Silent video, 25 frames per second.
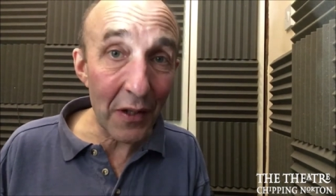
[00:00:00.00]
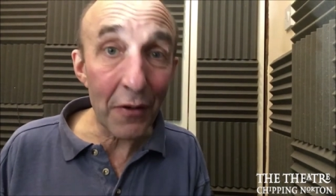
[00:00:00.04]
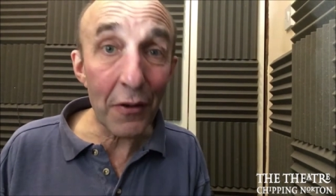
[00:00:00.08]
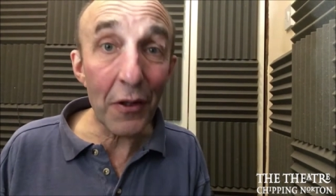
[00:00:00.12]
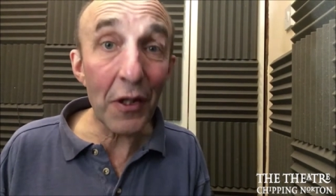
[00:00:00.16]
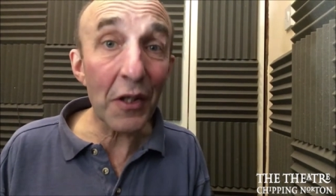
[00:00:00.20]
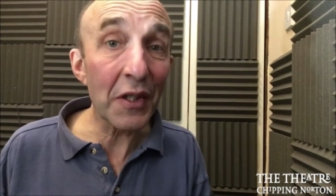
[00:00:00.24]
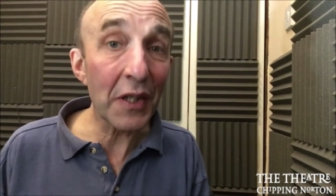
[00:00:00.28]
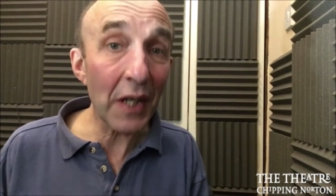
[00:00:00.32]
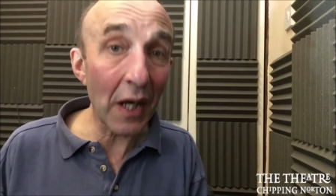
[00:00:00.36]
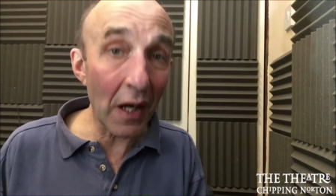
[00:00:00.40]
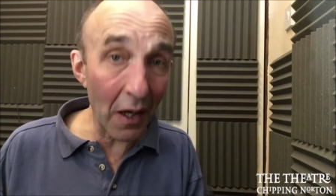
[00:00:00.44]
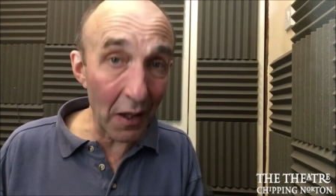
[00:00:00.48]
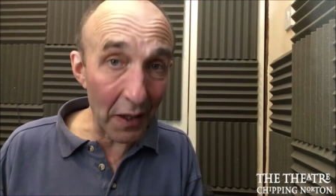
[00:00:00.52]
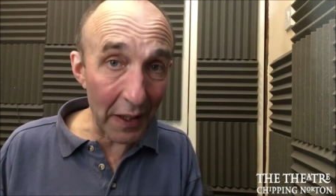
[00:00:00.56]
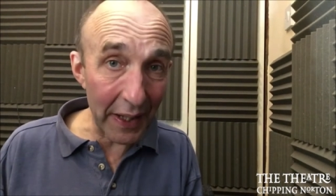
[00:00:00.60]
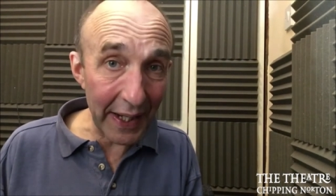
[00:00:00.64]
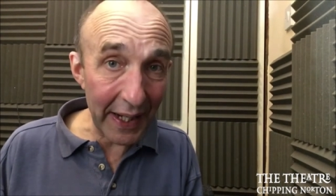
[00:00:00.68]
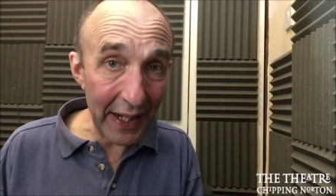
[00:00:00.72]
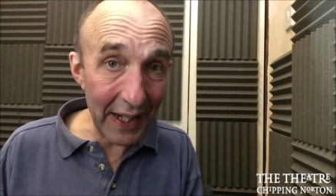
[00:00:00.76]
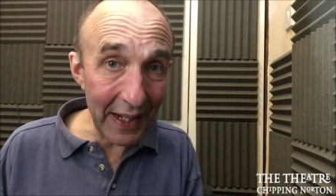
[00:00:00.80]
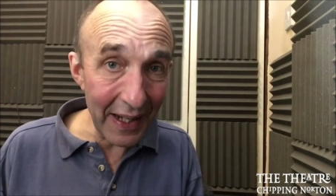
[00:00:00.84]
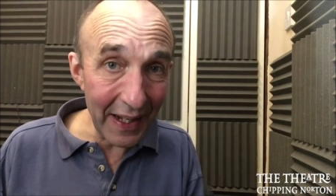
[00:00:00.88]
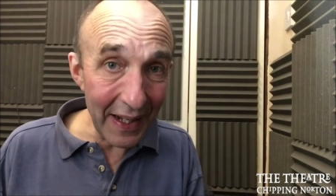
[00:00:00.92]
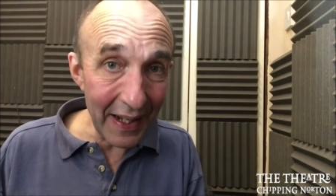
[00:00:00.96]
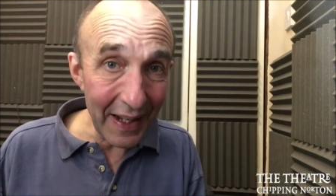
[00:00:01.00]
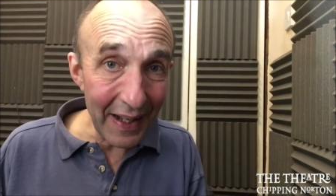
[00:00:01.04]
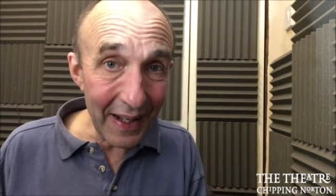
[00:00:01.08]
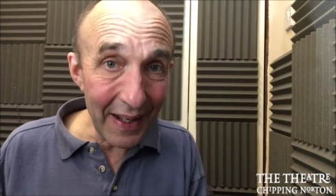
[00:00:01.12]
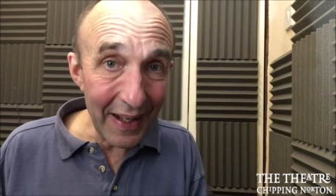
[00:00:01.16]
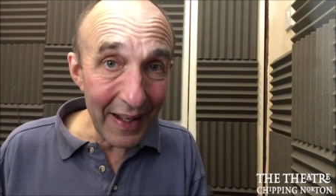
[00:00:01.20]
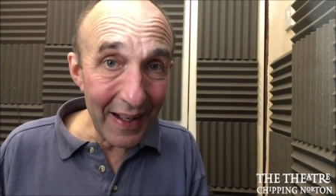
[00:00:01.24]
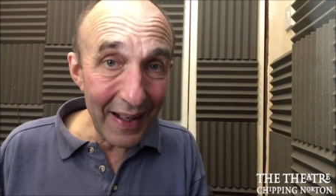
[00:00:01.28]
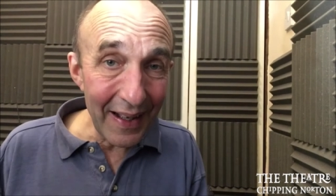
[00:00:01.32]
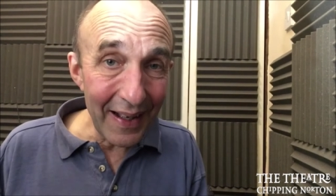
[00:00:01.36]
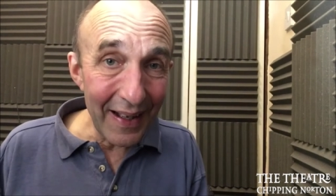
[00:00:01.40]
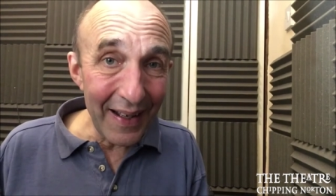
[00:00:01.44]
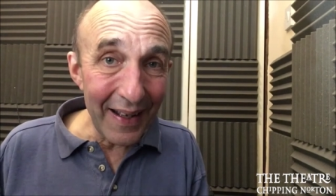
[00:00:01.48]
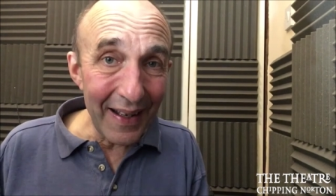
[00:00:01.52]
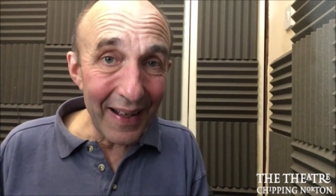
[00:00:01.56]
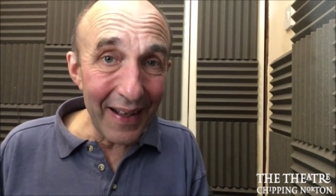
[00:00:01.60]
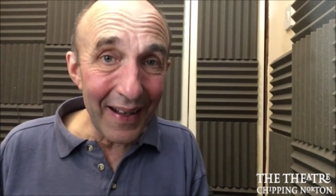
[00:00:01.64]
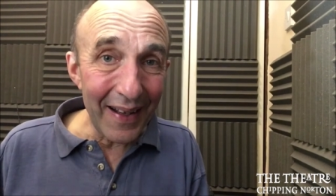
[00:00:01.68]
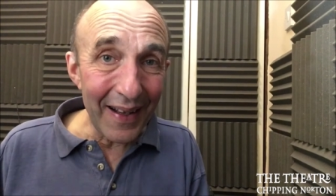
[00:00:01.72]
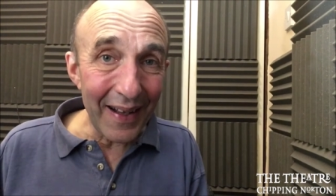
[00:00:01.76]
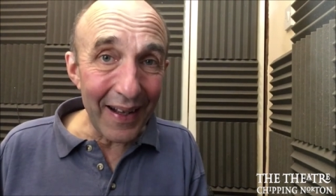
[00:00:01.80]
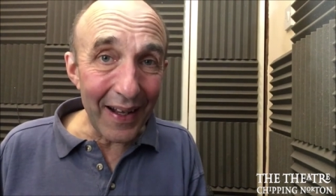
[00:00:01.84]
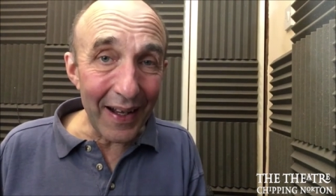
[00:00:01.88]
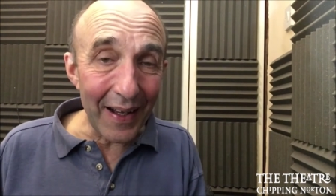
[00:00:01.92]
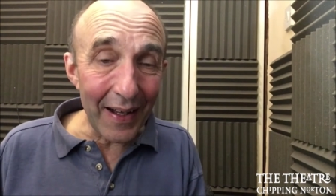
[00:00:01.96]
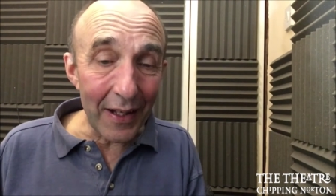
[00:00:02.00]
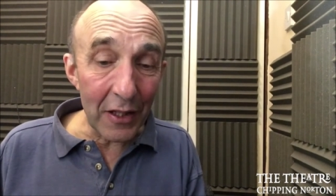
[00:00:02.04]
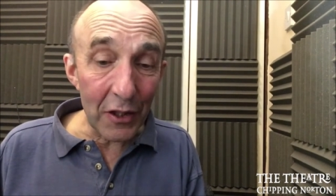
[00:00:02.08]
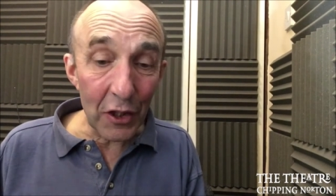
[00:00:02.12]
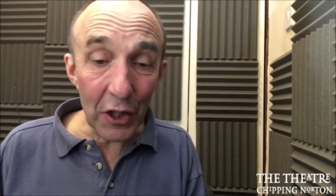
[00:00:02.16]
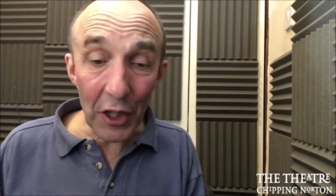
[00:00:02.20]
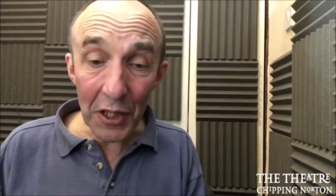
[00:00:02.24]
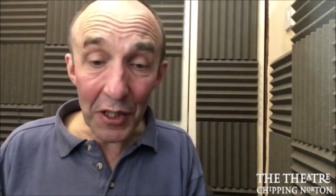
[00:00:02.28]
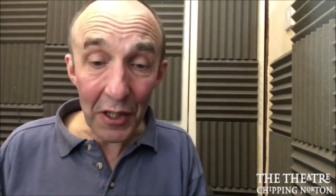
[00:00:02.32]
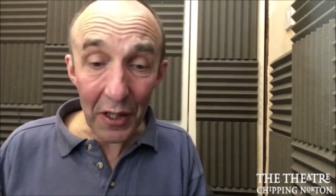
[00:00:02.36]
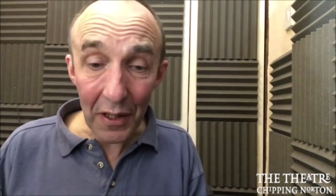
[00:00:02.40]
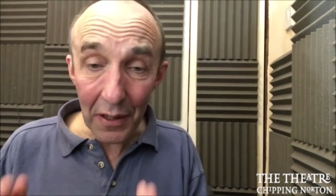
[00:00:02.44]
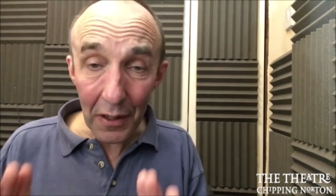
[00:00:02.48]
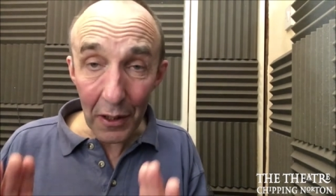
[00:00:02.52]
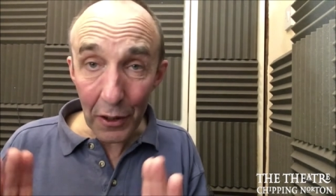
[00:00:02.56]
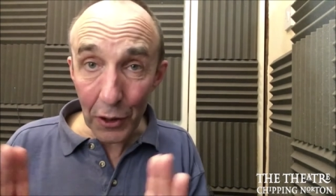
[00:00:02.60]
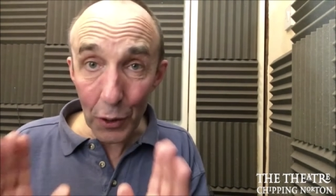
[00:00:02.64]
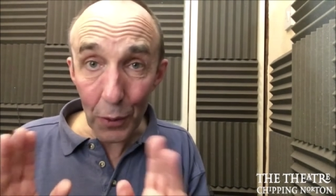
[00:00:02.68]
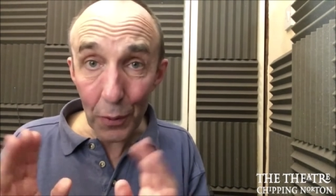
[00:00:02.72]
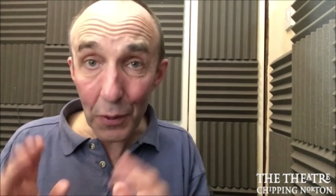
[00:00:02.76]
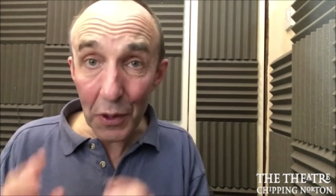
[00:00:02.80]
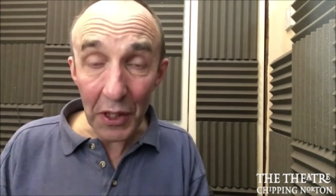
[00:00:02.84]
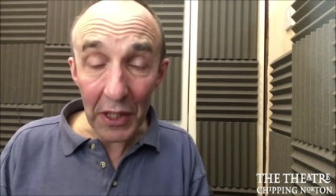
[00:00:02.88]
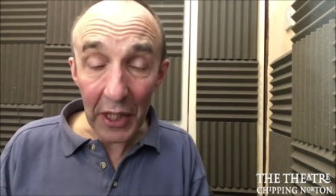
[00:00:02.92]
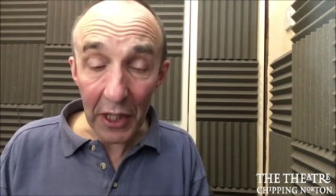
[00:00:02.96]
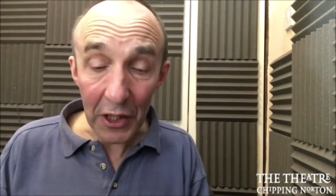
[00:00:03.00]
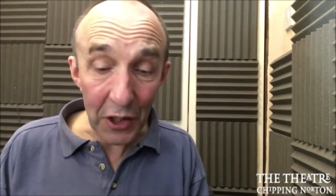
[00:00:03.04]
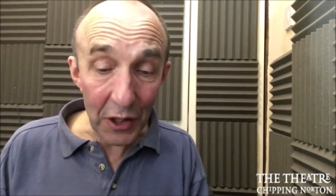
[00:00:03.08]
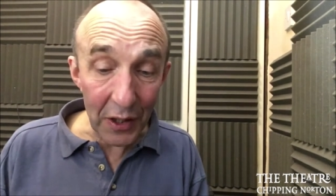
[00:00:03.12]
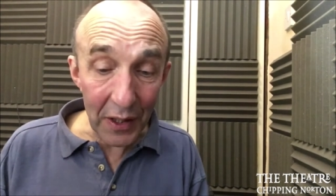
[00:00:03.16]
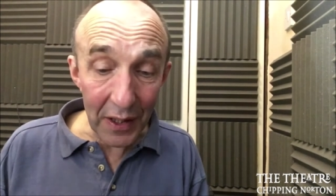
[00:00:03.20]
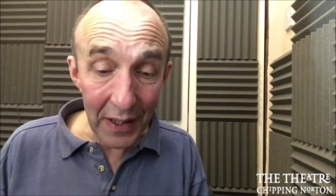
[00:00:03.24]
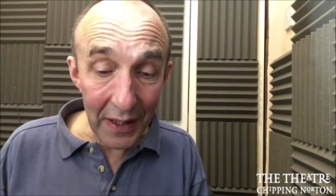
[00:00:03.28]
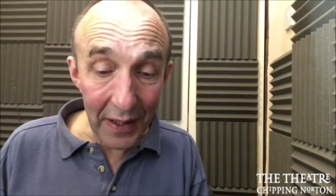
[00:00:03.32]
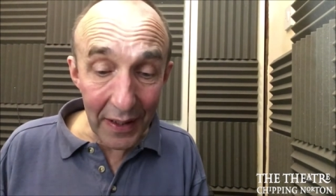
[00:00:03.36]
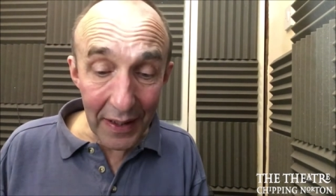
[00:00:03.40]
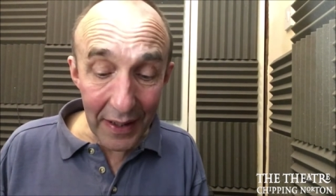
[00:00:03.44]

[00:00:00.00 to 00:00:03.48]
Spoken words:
The Darling. Just a short section.